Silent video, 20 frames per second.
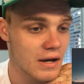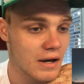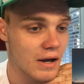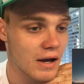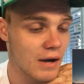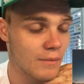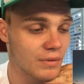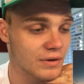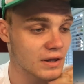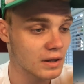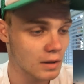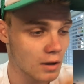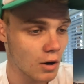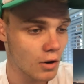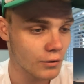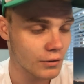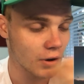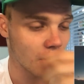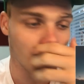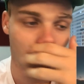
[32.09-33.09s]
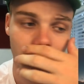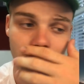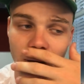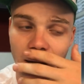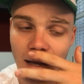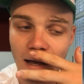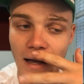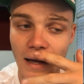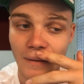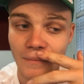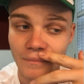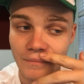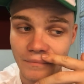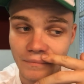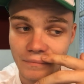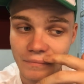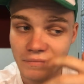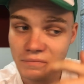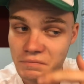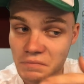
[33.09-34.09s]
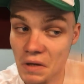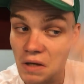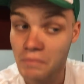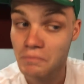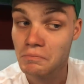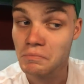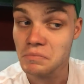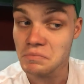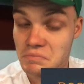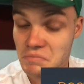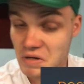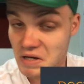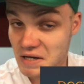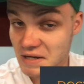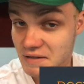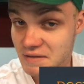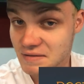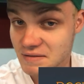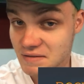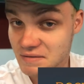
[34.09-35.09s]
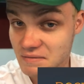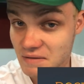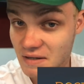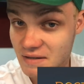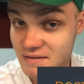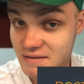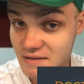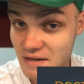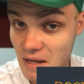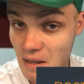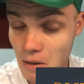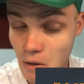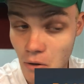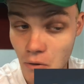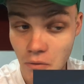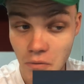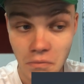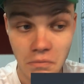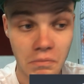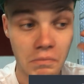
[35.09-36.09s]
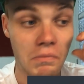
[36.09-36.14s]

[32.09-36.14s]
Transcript: But the logo, it's yellow.